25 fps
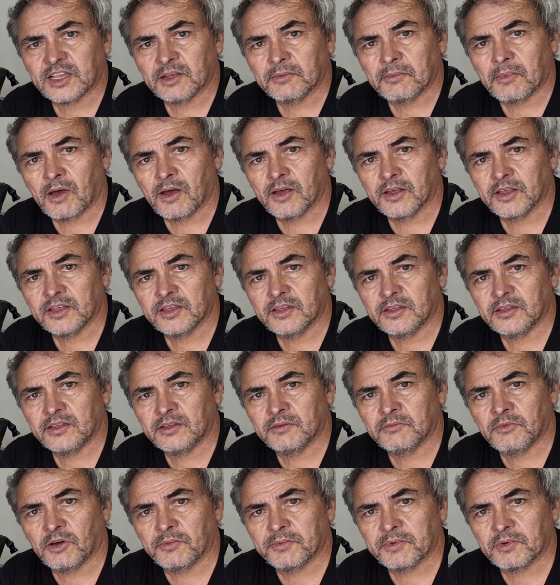You might
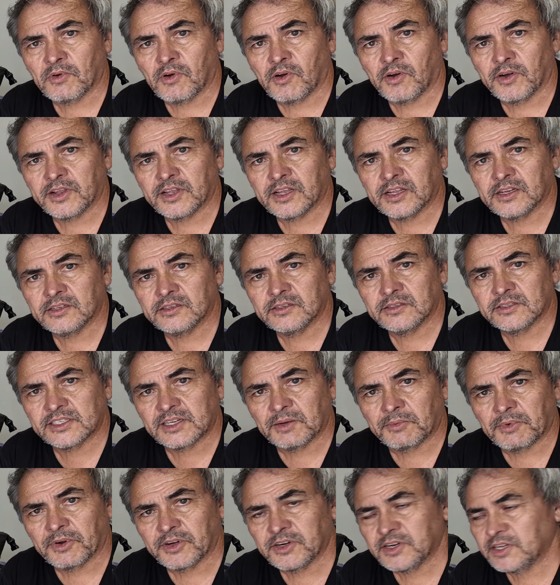be riding and
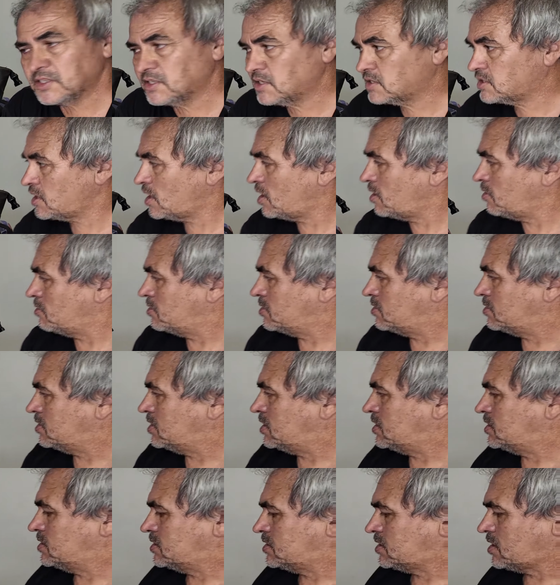someone needs a tow and
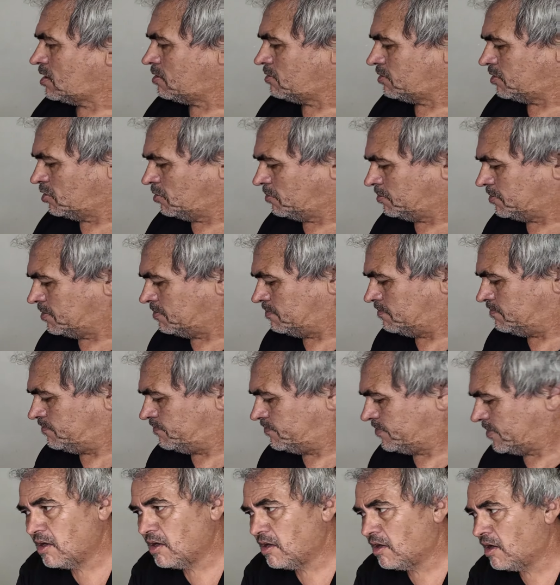you can just go and help them.
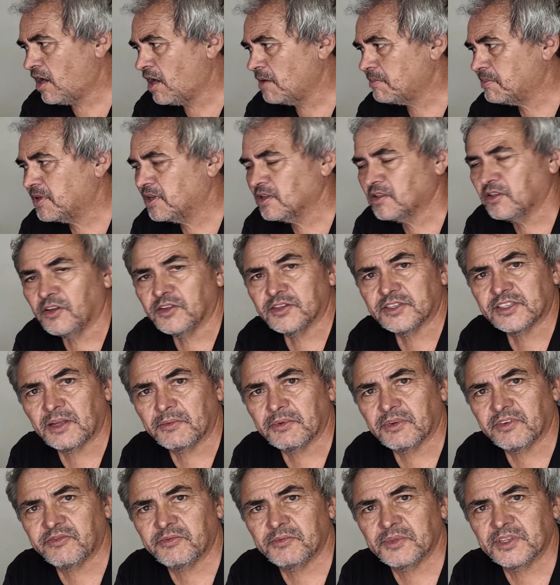I hope you learnt
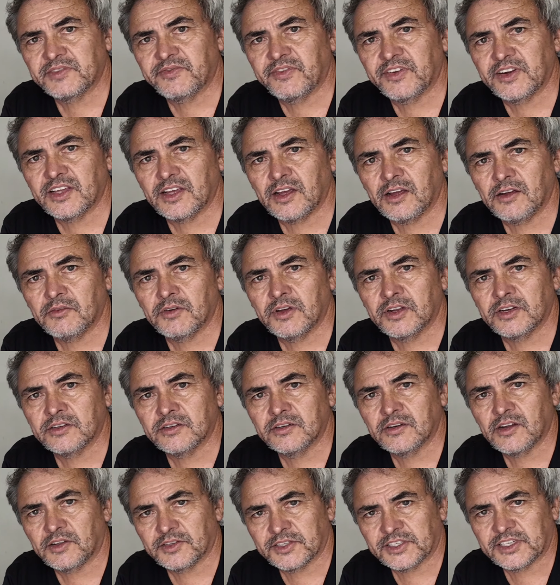something from this video,
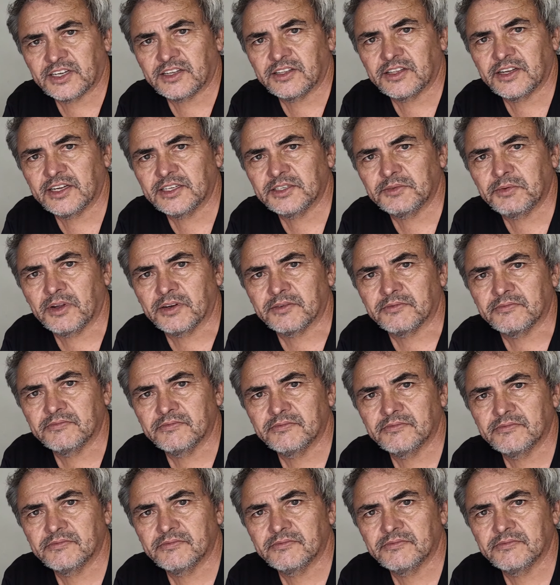and I'll see you on the next one.